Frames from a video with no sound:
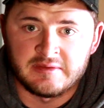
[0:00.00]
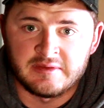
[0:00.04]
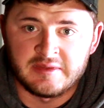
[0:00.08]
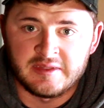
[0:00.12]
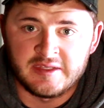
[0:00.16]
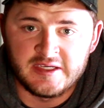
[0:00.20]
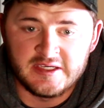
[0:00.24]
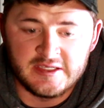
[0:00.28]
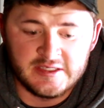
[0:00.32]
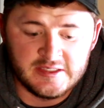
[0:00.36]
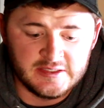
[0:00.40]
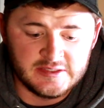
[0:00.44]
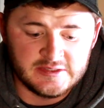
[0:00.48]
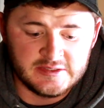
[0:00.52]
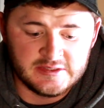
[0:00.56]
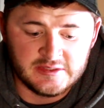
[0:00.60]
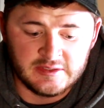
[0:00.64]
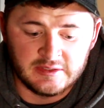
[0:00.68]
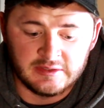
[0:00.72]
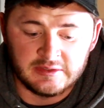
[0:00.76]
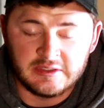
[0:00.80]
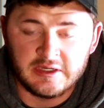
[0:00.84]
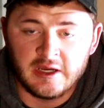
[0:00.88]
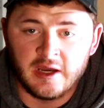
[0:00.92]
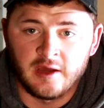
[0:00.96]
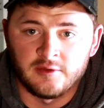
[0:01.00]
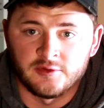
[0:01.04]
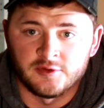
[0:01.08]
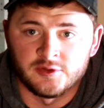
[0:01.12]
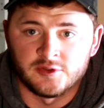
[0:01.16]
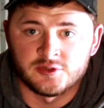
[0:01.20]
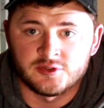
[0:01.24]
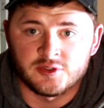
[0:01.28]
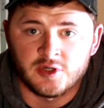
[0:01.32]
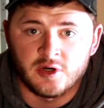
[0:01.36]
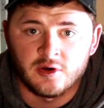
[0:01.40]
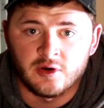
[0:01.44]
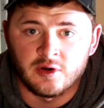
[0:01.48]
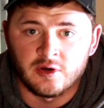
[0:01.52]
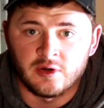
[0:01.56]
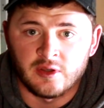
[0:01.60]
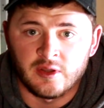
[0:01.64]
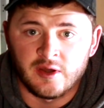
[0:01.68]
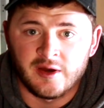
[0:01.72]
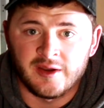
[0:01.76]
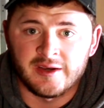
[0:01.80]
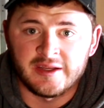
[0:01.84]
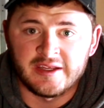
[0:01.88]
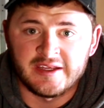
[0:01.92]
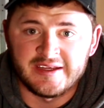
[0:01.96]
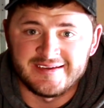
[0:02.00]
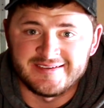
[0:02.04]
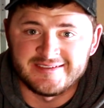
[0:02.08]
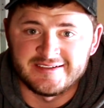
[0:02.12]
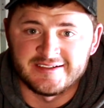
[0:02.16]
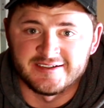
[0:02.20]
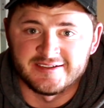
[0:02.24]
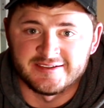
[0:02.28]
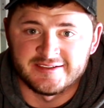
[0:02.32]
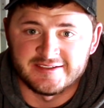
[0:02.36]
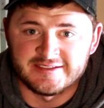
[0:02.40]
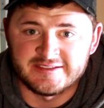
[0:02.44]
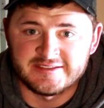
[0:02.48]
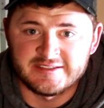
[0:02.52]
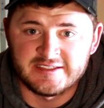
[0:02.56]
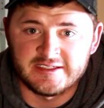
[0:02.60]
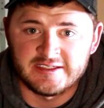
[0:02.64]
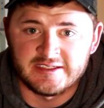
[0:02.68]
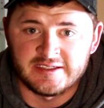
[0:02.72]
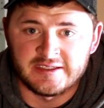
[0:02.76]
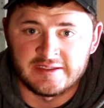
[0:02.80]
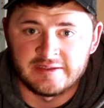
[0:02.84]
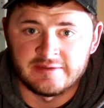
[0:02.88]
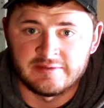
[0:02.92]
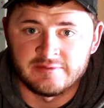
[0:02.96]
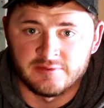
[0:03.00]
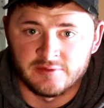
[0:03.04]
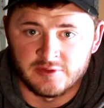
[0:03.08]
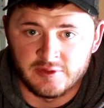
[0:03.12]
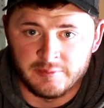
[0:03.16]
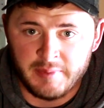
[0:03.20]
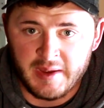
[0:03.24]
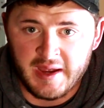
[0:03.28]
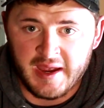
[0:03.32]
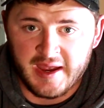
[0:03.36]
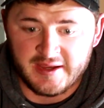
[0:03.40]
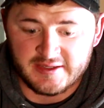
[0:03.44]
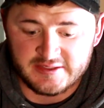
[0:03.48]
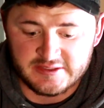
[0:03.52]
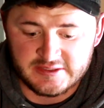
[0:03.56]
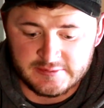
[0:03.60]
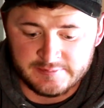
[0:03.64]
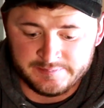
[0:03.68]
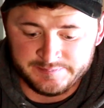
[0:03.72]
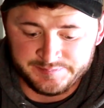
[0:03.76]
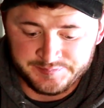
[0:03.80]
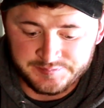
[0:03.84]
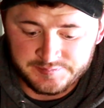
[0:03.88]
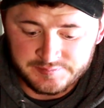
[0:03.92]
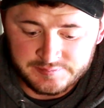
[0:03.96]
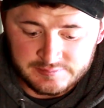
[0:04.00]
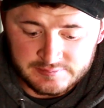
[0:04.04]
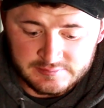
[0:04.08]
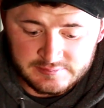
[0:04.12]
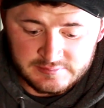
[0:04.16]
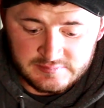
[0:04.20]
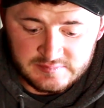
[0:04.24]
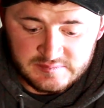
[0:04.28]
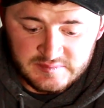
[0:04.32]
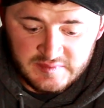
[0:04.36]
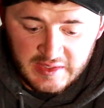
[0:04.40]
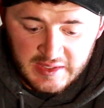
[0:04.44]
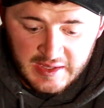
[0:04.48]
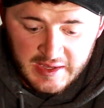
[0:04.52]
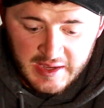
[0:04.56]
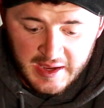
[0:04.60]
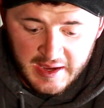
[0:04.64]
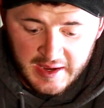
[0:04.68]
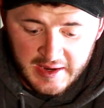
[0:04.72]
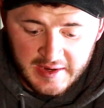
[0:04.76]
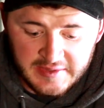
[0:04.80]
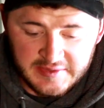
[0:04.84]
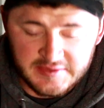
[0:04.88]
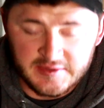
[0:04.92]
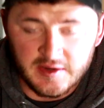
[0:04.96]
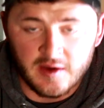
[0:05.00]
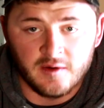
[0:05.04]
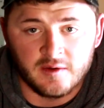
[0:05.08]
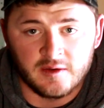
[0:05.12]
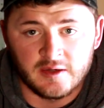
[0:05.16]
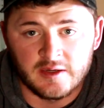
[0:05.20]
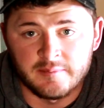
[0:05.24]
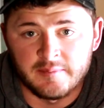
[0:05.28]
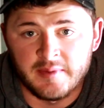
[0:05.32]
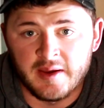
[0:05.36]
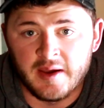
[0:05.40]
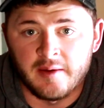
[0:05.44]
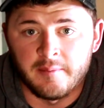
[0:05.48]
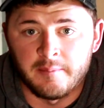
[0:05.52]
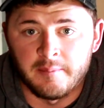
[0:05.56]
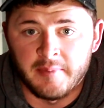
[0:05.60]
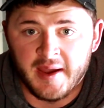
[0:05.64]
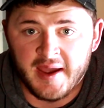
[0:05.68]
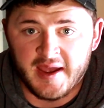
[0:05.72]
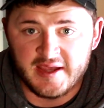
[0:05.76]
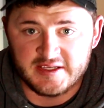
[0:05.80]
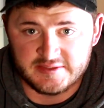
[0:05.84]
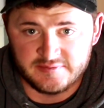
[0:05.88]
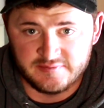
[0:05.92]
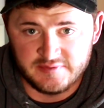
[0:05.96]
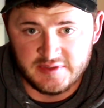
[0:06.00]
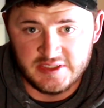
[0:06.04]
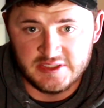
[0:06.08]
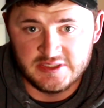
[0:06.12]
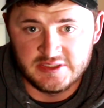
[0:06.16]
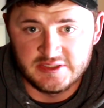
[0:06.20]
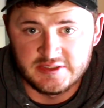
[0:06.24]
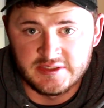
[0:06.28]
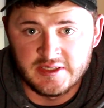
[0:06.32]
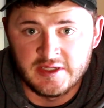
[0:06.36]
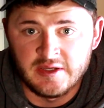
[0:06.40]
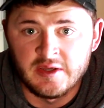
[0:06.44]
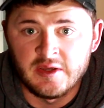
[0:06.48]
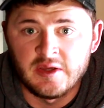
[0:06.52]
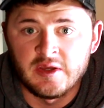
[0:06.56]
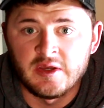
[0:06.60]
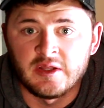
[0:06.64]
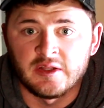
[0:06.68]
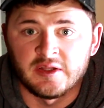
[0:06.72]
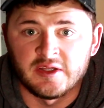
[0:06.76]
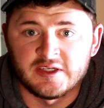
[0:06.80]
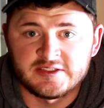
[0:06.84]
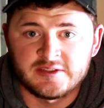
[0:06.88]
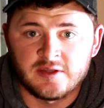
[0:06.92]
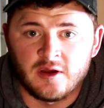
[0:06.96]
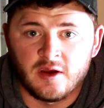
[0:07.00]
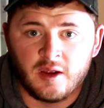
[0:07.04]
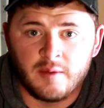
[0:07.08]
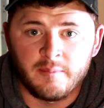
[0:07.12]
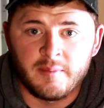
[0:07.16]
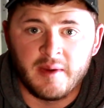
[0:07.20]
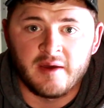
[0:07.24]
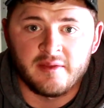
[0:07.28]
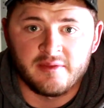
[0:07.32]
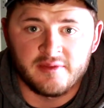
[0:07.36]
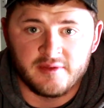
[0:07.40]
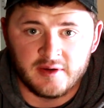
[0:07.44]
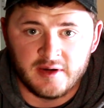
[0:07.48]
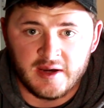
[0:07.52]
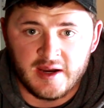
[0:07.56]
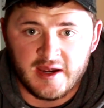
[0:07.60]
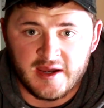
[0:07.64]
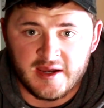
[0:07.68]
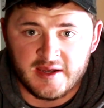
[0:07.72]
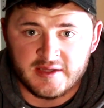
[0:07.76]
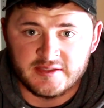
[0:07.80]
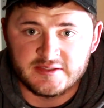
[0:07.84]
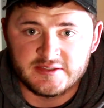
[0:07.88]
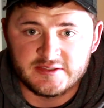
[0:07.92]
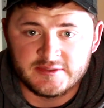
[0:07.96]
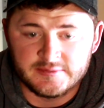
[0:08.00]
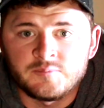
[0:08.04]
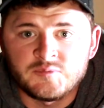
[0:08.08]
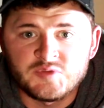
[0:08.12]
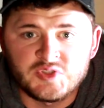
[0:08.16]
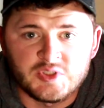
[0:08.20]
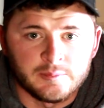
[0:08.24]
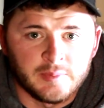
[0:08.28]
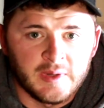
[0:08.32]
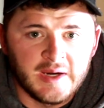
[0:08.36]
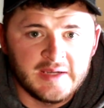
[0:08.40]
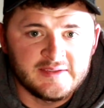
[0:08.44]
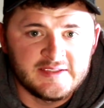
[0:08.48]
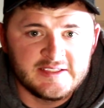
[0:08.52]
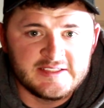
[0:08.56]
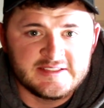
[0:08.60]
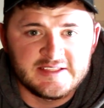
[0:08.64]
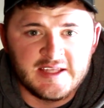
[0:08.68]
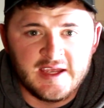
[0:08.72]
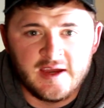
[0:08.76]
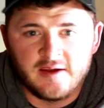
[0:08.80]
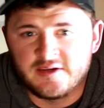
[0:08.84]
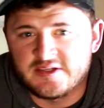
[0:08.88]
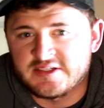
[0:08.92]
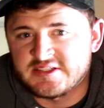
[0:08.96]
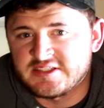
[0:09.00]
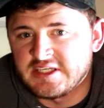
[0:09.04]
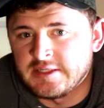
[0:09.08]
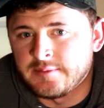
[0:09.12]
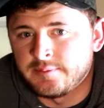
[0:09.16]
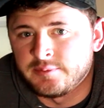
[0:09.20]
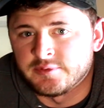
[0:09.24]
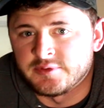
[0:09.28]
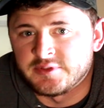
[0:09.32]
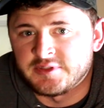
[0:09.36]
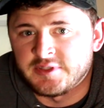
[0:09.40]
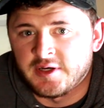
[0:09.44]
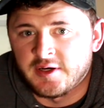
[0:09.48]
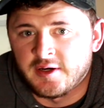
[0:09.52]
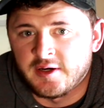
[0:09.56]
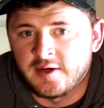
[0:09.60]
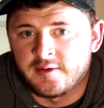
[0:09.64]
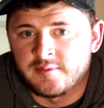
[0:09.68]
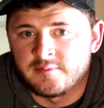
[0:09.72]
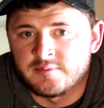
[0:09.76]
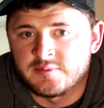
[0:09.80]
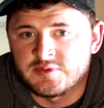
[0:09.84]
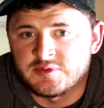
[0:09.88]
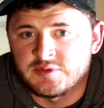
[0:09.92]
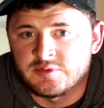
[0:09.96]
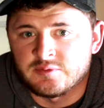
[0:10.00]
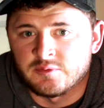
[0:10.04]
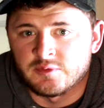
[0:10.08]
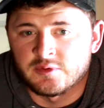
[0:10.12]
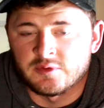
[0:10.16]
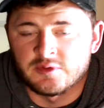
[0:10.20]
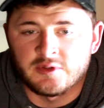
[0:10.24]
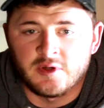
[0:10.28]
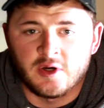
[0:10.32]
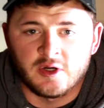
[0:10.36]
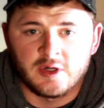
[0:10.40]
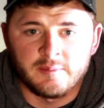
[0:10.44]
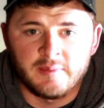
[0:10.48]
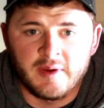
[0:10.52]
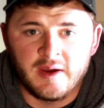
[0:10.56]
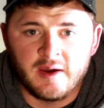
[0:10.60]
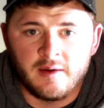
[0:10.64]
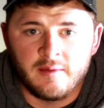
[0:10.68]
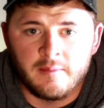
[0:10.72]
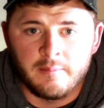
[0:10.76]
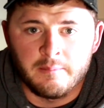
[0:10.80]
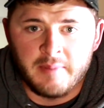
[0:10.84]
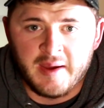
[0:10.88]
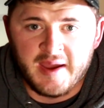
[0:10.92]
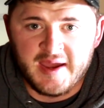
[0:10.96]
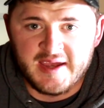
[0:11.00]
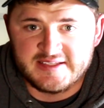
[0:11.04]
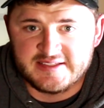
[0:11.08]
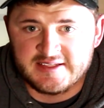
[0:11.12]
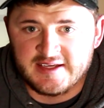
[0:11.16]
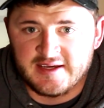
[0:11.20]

these colors are a lot easier to see for the bass. And talking about bass vision, let's talk about their eyes. To break this down in simpler terms, we're going to talk about bass